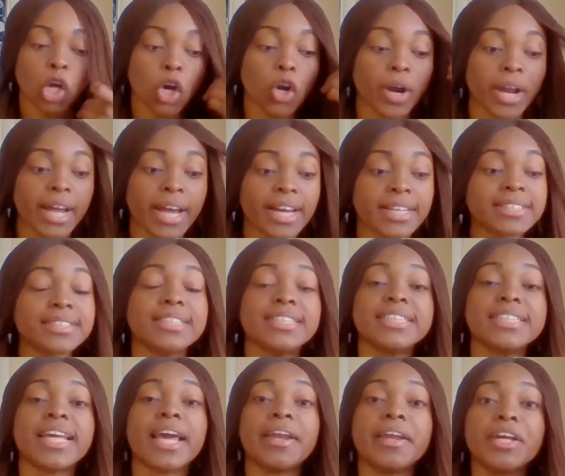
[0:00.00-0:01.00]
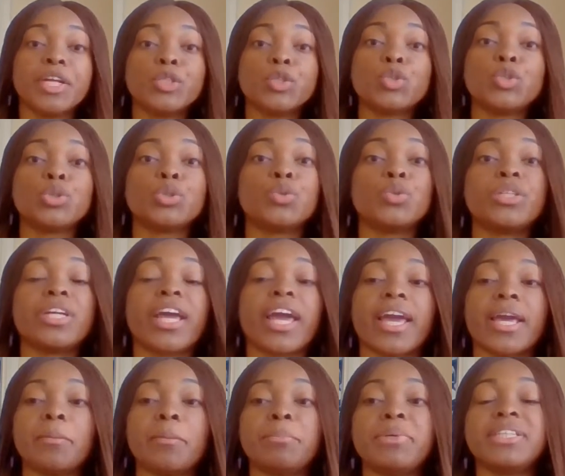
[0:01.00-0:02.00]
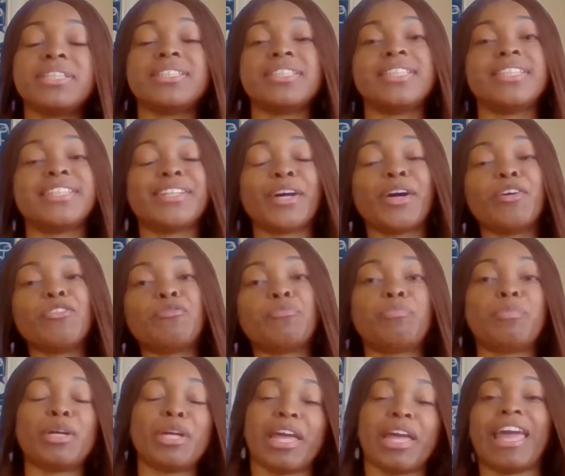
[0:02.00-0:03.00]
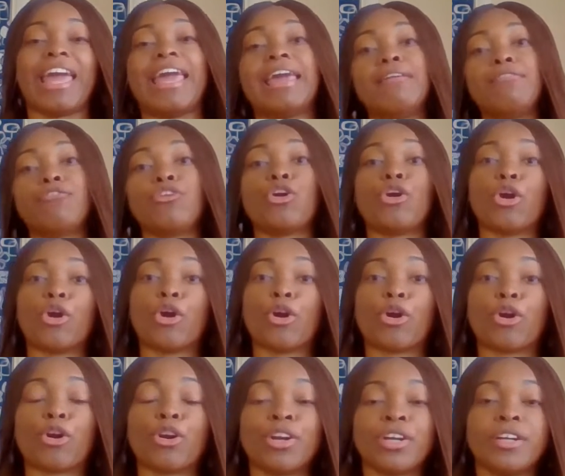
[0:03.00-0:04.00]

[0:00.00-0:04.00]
Alright guys, let's get into the ABCs of behavior.